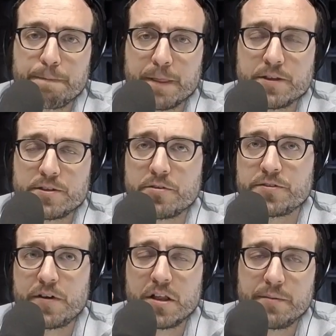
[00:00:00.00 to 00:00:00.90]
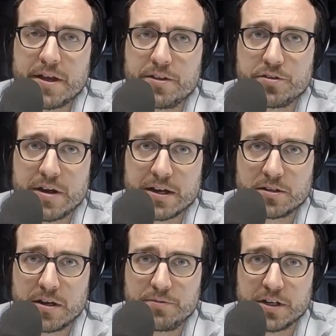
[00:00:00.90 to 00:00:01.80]
is always followed by the direct
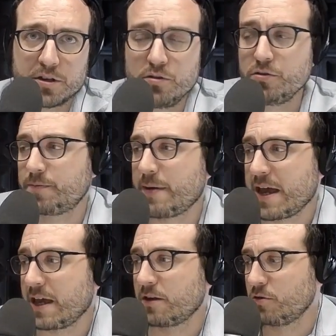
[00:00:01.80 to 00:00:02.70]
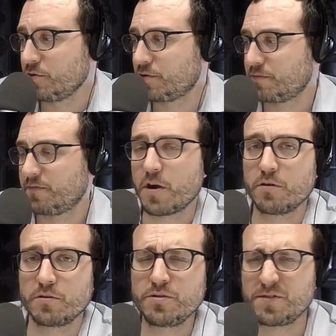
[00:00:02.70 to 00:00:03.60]
object. Whose pen? Whose
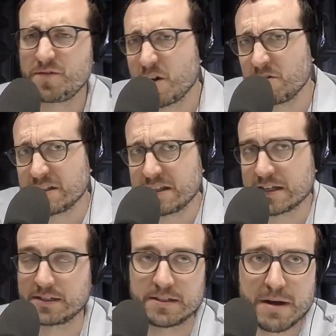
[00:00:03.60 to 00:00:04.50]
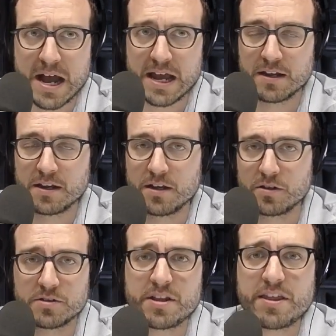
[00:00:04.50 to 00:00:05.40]
phone? Whose phone is this? It's mine.
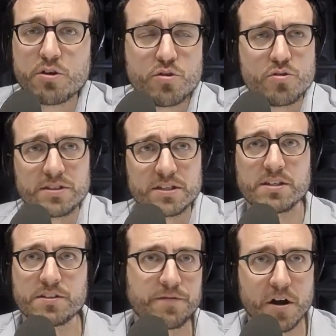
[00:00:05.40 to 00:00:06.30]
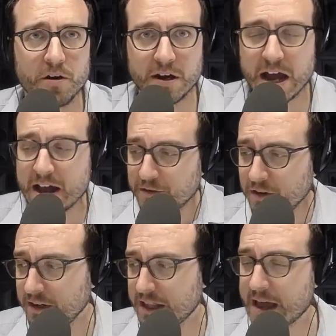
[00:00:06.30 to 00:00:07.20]
No, say they, whose is this phone? I've
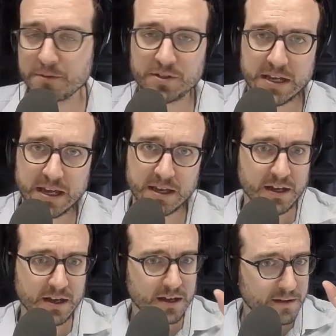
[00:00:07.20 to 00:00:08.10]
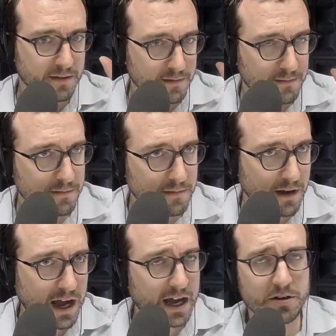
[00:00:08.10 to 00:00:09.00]
heard that mistake
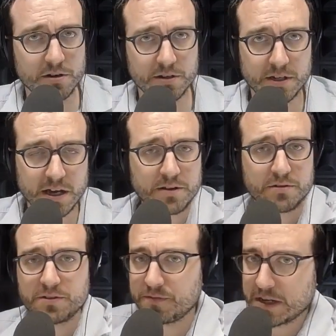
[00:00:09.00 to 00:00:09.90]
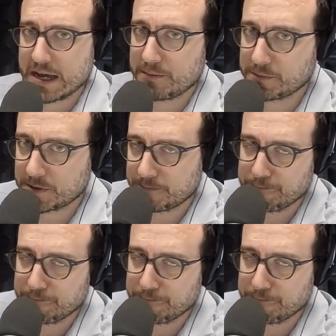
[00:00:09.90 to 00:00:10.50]
hundreds and hundreds of times.